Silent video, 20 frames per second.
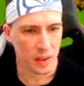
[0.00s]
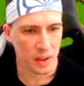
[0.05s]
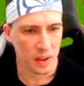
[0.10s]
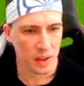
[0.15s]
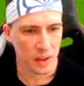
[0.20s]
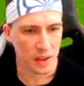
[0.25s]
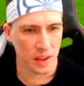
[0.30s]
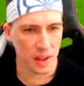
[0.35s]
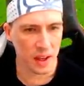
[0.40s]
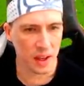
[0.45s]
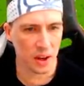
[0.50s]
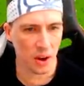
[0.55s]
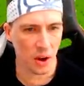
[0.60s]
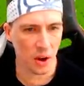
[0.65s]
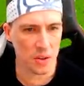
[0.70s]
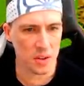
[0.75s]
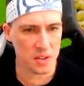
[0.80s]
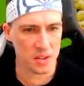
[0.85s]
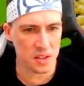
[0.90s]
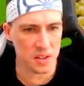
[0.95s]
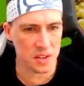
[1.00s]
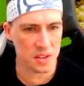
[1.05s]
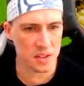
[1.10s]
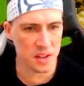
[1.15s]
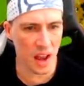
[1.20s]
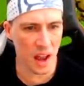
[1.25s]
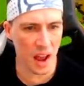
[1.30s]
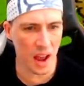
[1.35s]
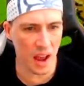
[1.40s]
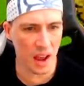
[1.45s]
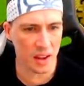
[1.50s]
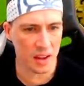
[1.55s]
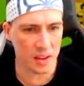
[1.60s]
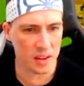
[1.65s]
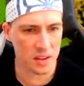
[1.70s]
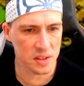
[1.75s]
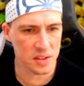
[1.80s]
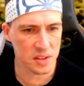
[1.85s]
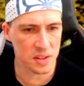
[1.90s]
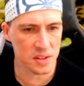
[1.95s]
There you go, this is
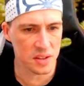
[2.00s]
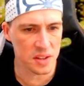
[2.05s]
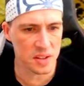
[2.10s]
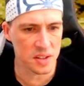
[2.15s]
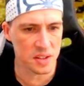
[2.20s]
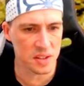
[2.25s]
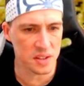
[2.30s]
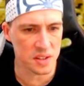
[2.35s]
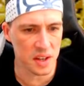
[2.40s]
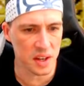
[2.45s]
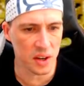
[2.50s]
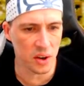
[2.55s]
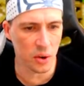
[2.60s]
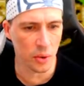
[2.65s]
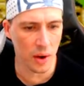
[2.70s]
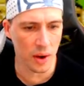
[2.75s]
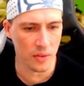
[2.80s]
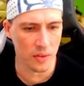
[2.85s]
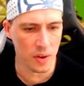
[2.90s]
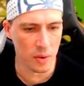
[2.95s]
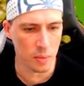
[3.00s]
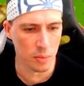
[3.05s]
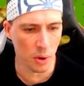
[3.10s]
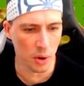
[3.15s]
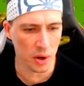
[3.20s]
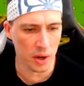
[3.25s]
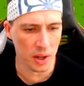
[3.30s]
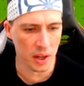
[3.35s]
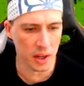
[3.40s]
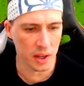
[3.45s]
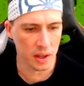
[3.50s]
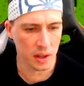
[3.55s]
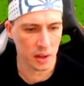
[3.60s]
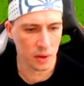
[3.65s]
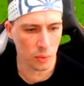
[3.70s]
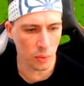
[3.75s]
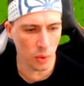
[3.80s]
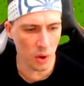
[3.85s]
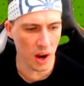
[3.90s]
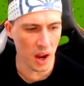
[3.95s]
Zigger, everybody.
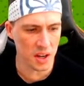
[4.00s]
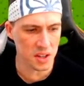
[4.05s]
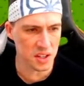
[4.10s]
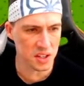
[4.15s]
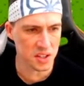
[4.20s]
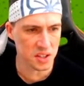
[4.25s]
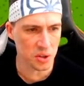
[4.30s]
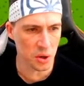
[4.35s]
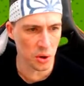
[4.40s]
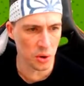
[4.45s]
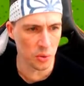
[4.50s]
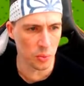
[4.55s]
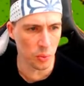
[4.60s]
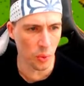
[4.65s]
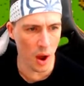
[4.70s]
What did I just do?